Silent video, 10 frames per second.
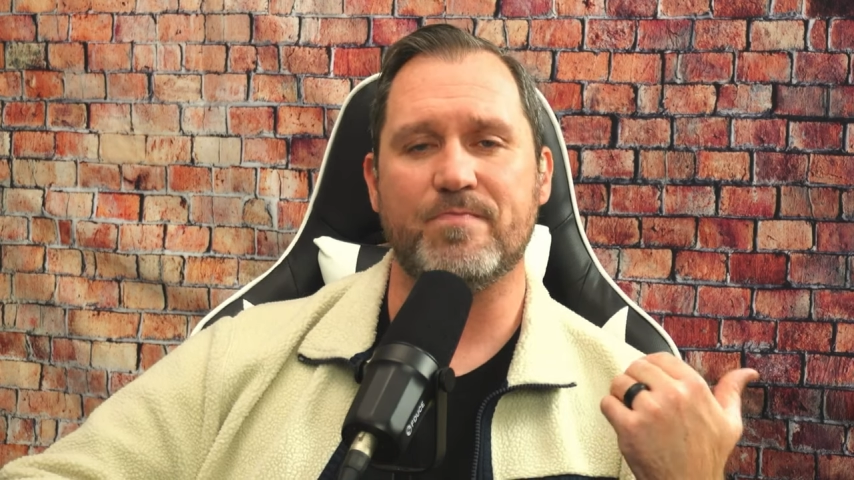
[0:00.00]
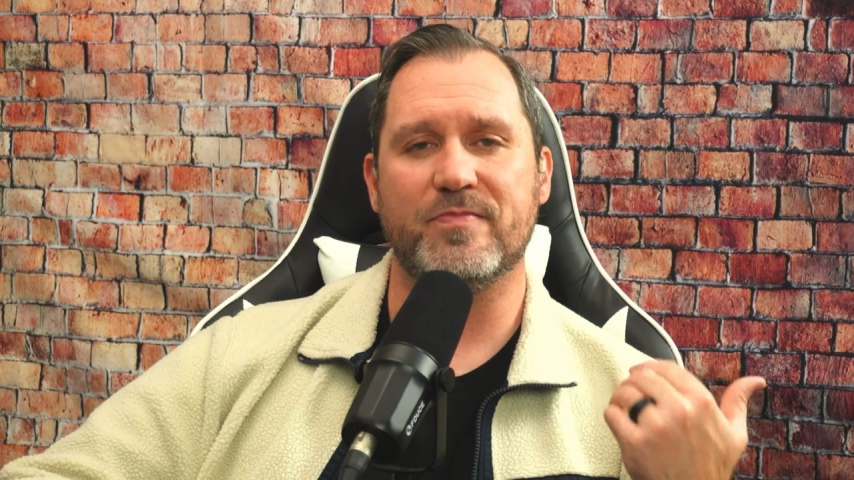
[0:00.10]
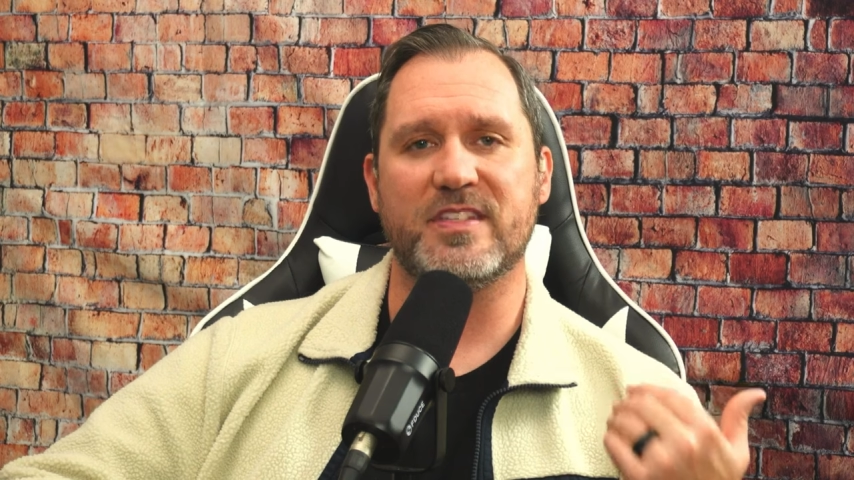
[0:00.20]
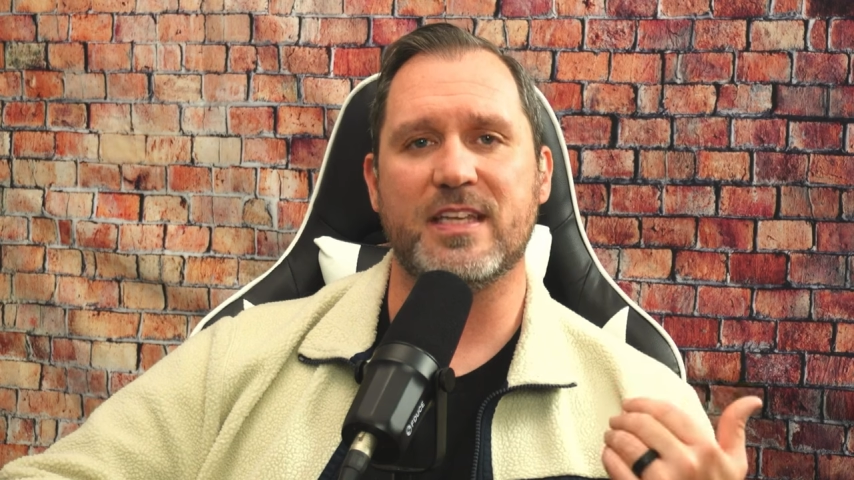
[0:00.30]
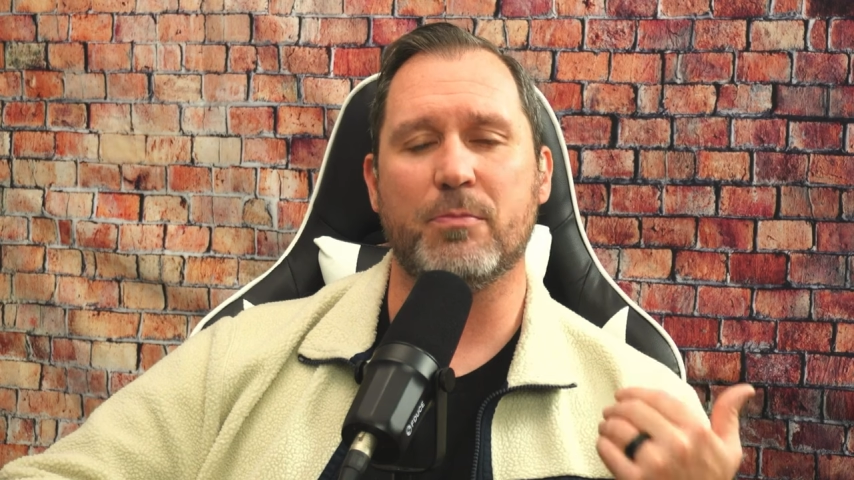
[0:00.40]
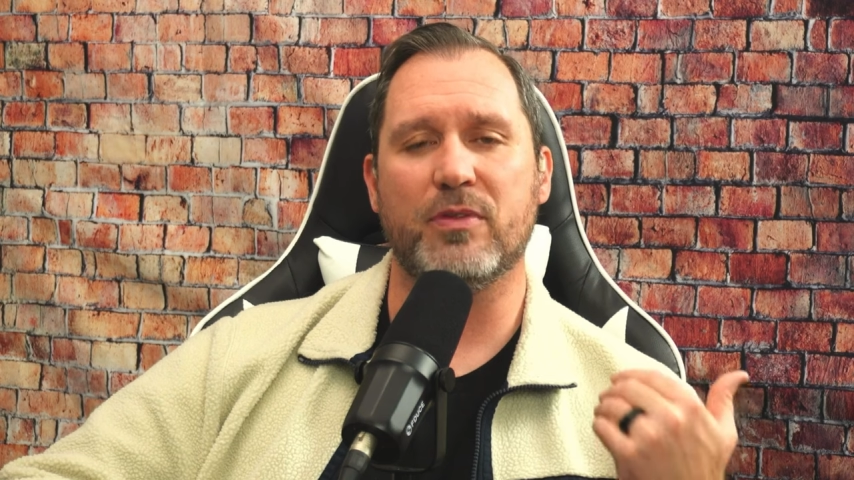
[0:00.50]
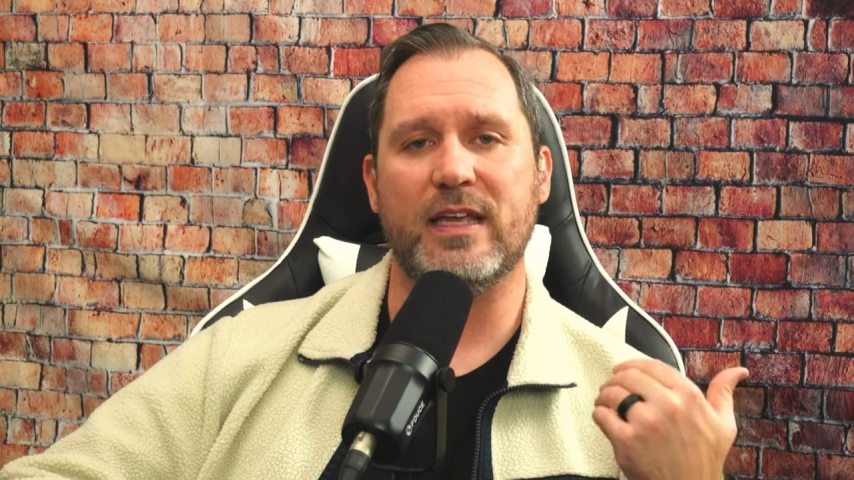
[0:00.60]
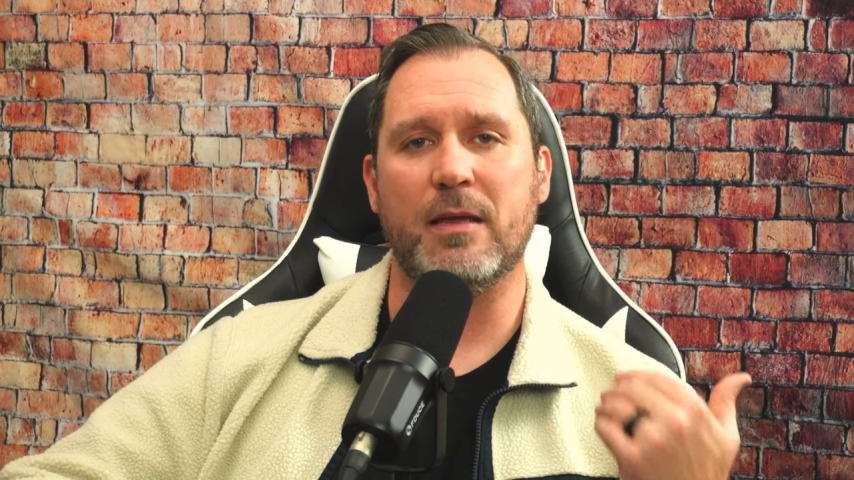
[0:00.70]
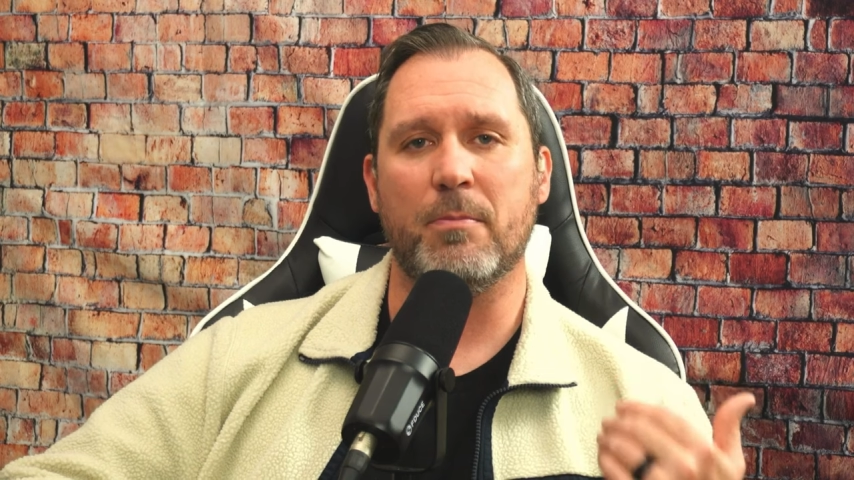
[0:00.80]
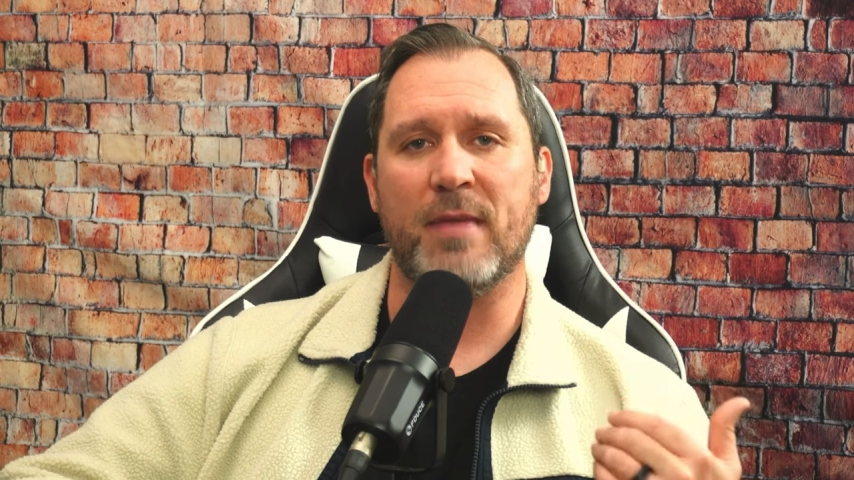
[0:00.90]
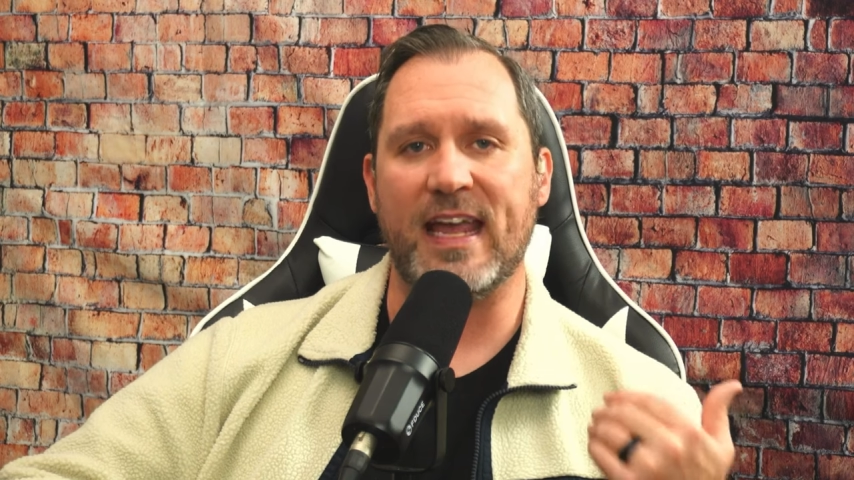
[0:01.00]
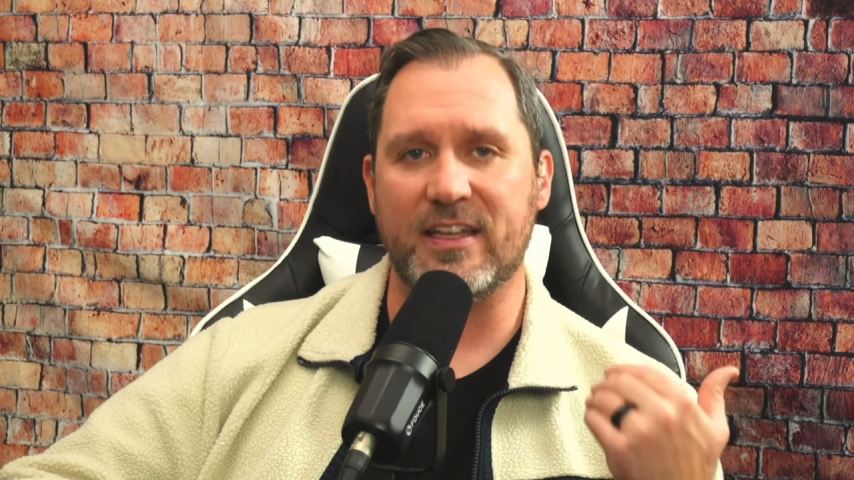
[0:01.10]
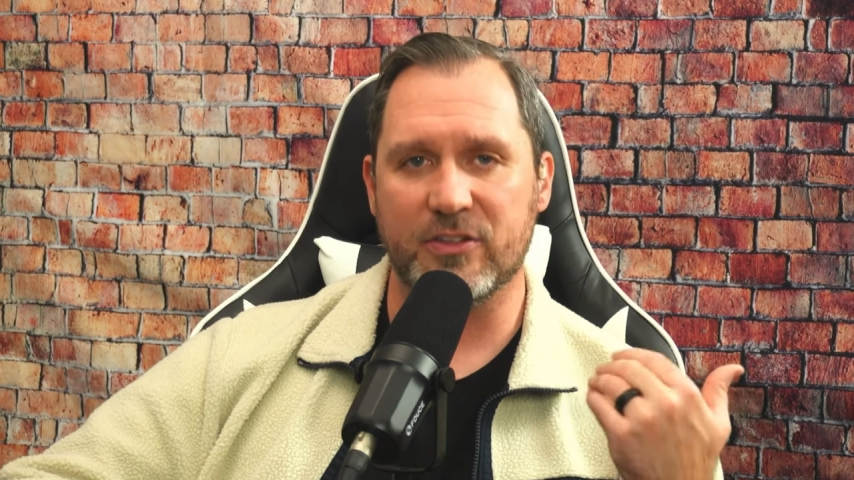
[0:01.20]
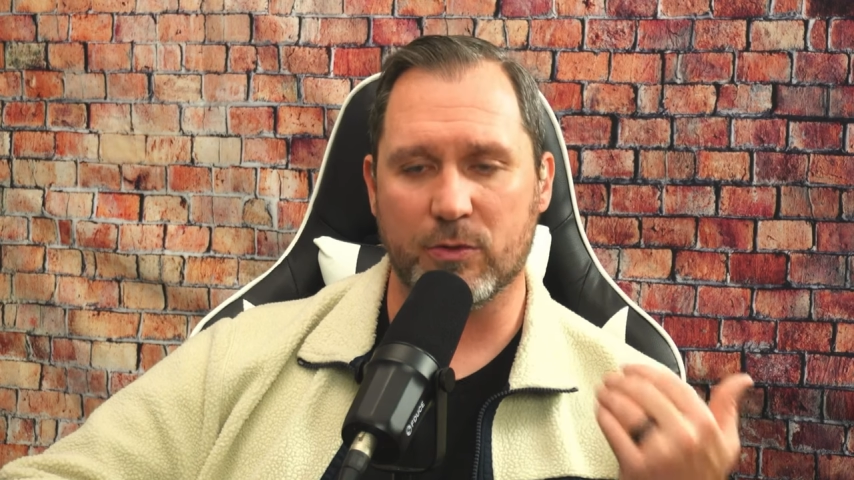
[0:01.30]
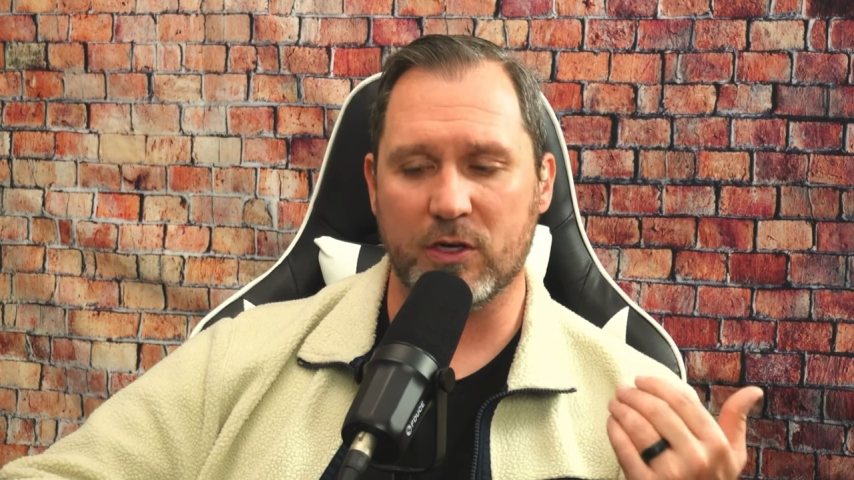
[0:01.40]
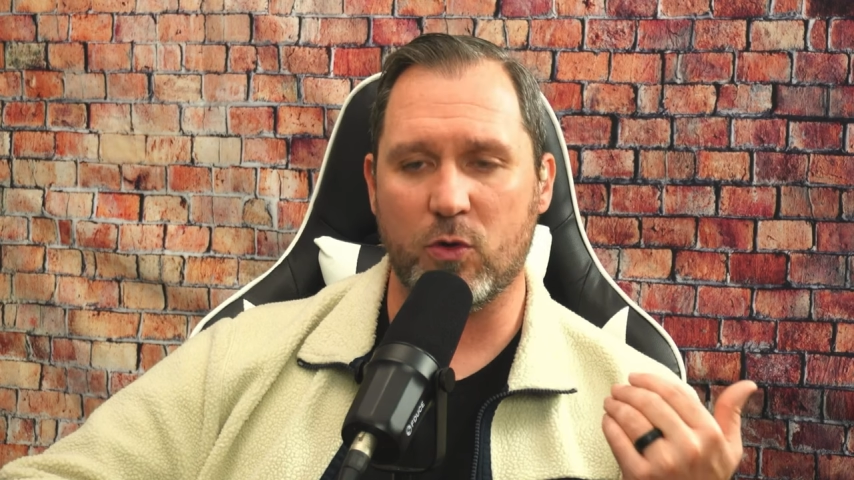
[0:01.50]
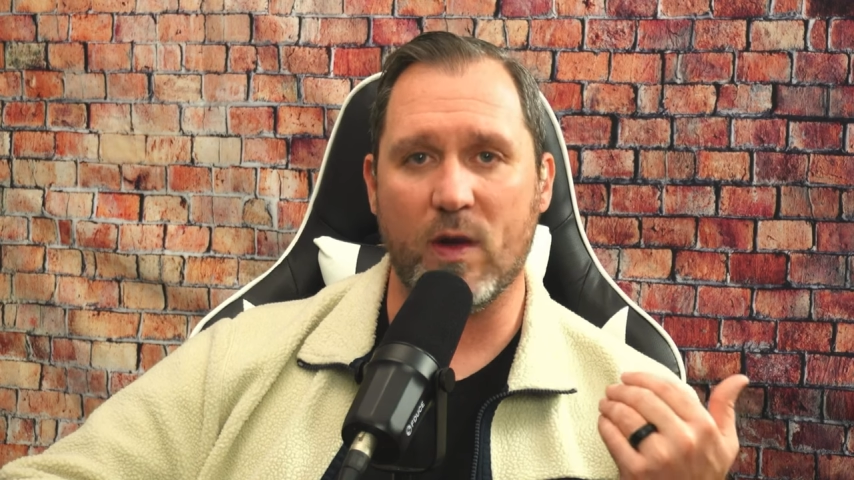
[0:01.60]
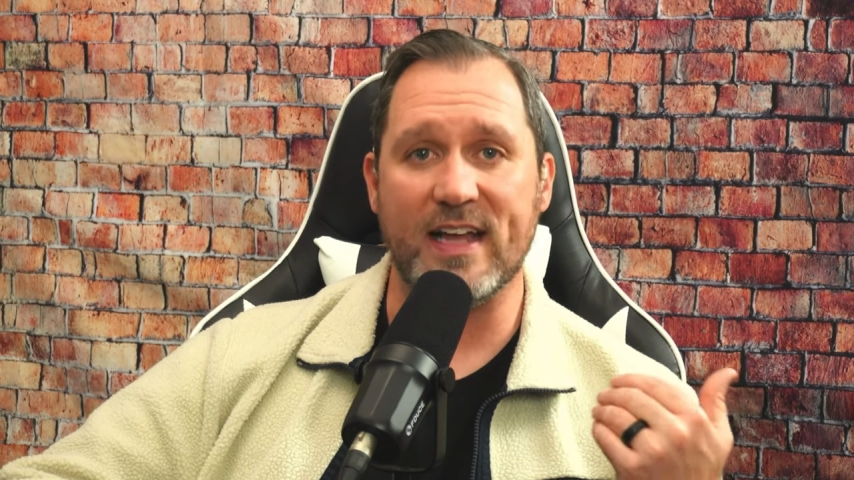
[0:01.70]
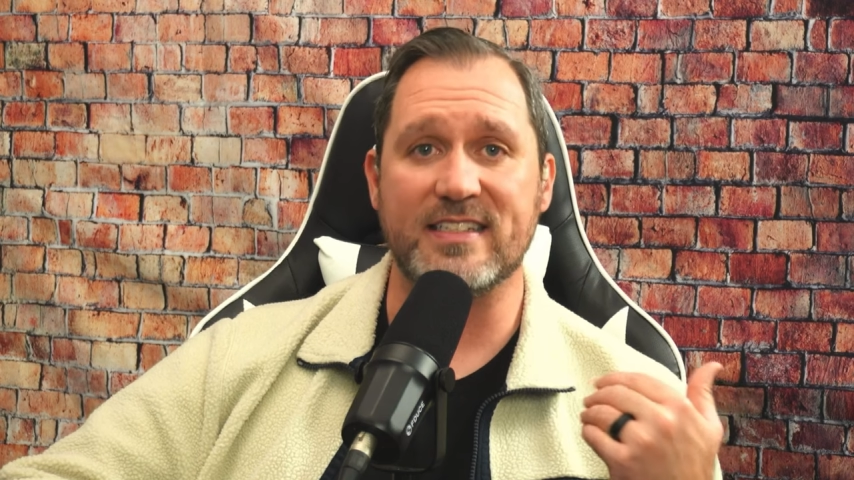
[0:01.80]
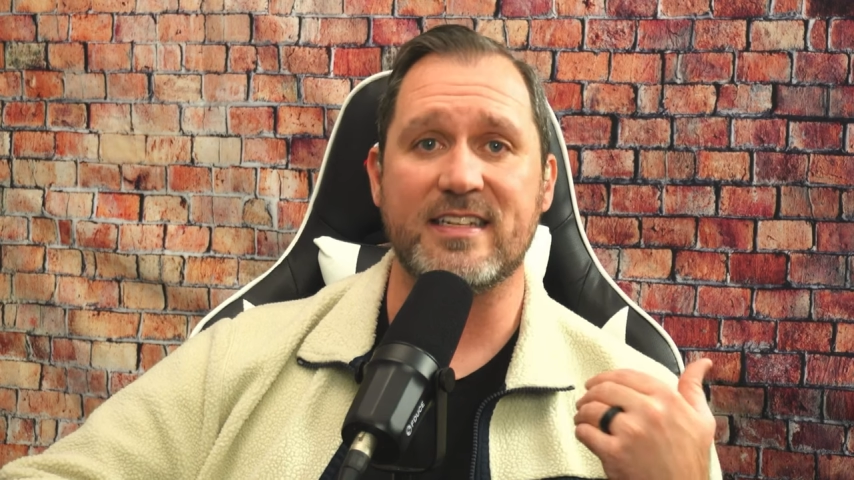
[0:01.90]
simply make the
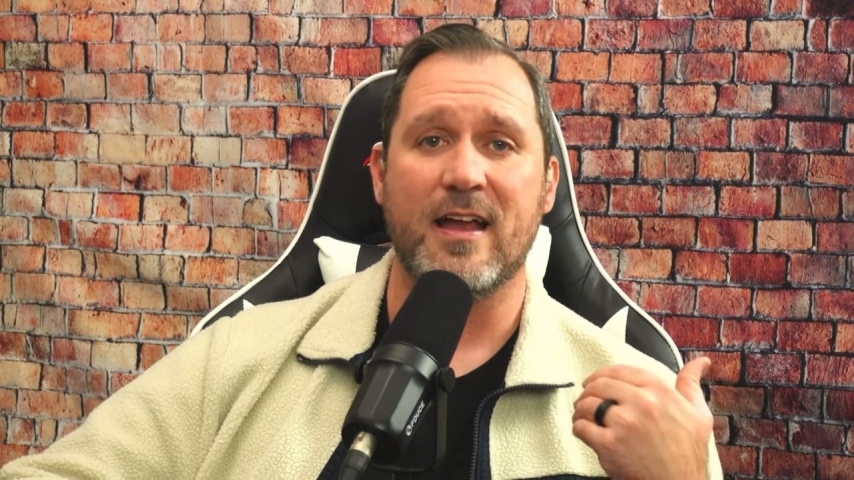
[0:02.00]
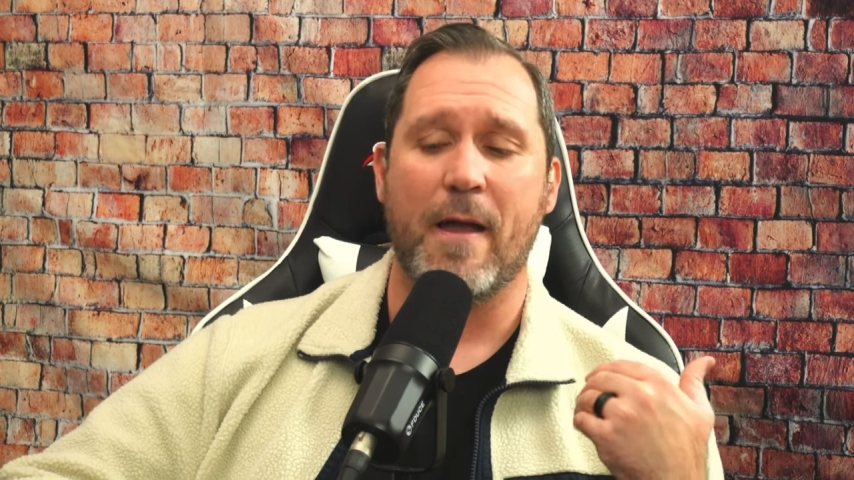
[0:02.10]
request